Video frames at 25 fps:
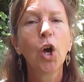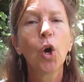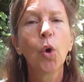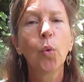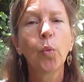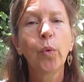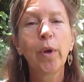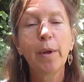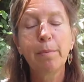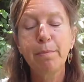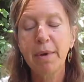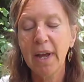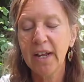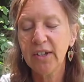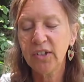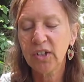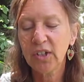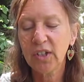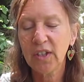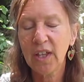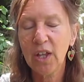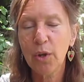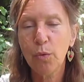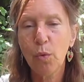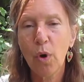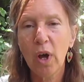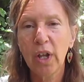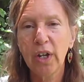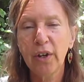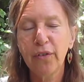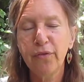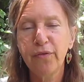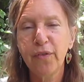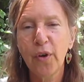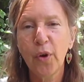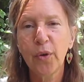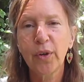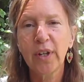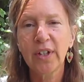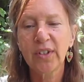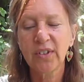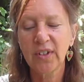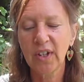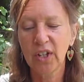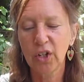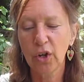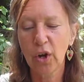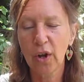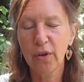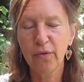We basically want to focus
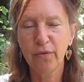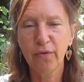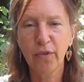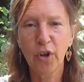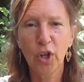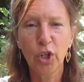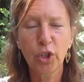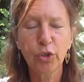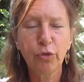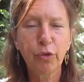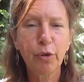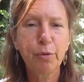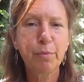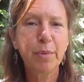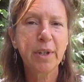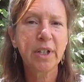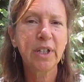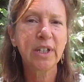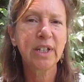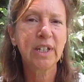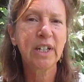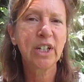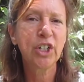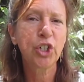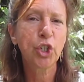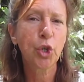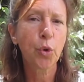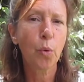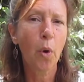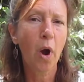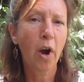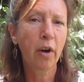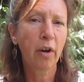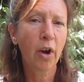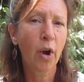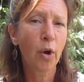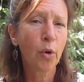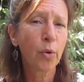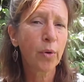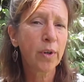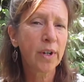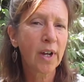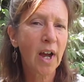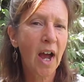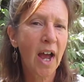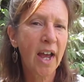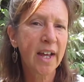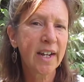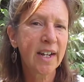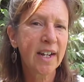in on vulnerability to our own
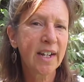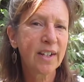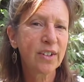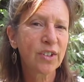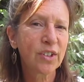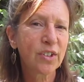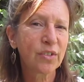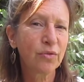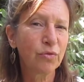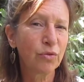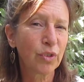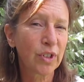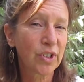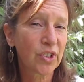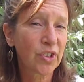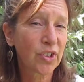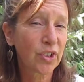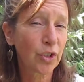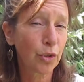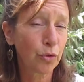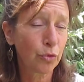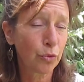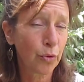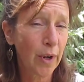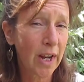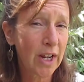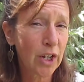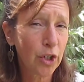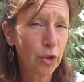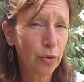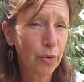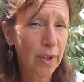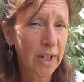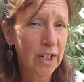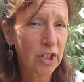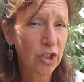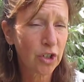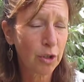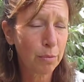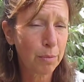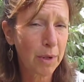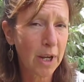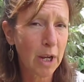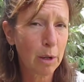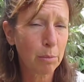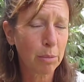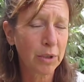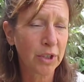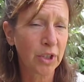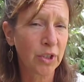guidance, surrendering to
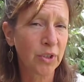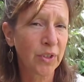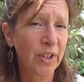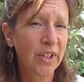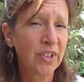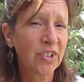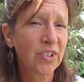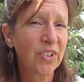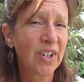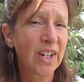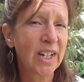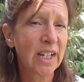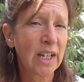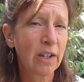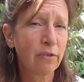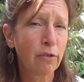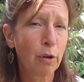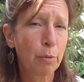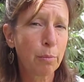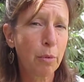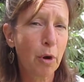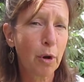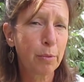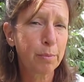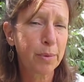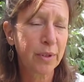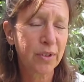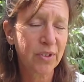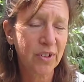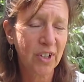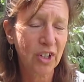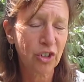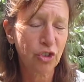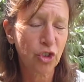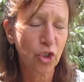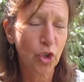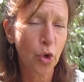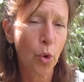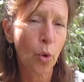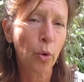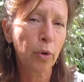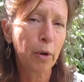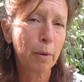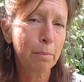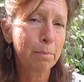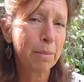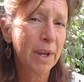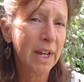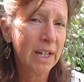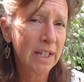be able to listen and give up our position or
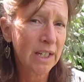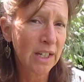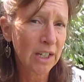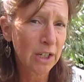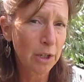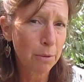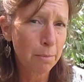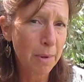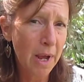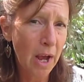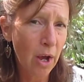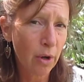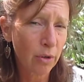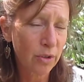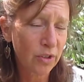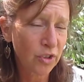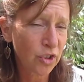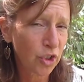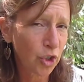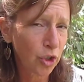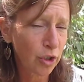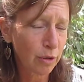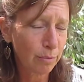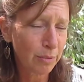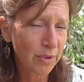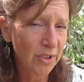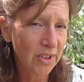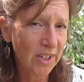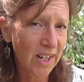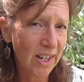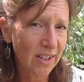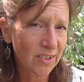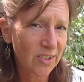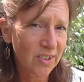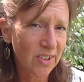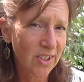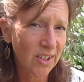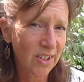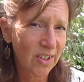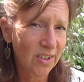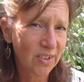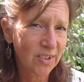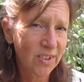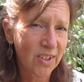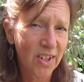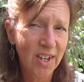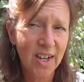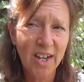opinion about circumstances,